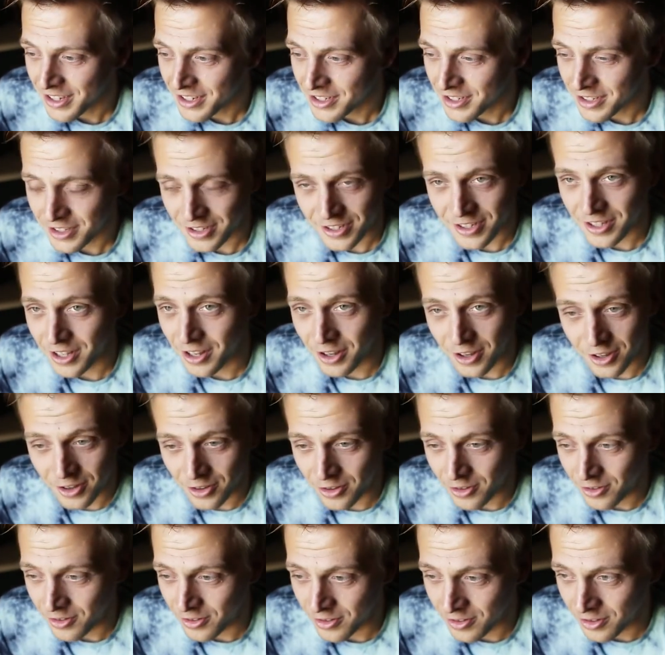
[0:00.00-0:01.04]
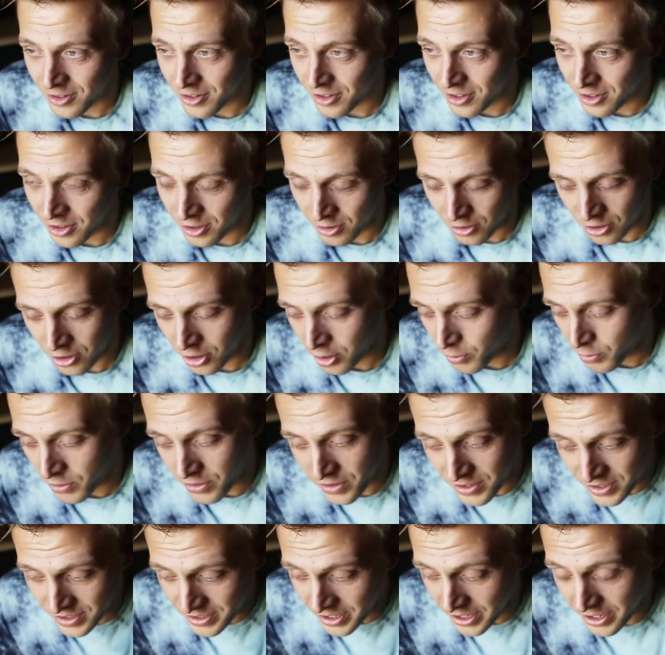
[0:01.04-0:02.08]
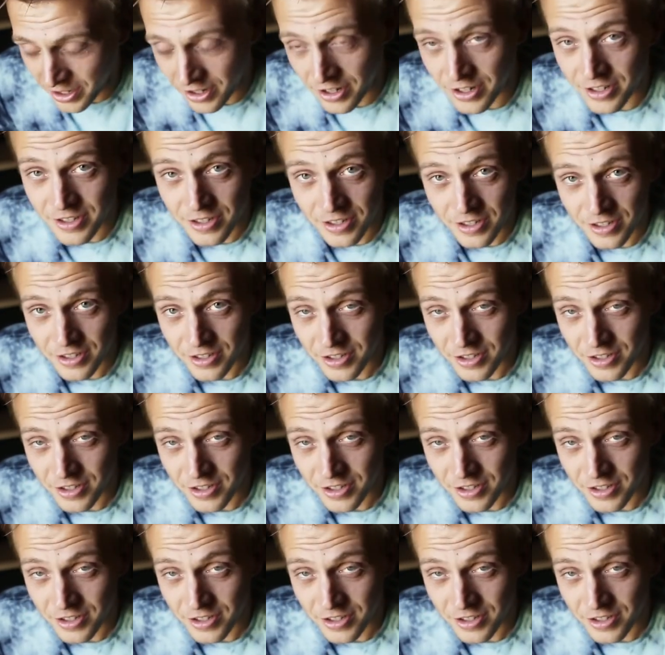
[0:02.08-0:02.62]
She's still good with the zingers.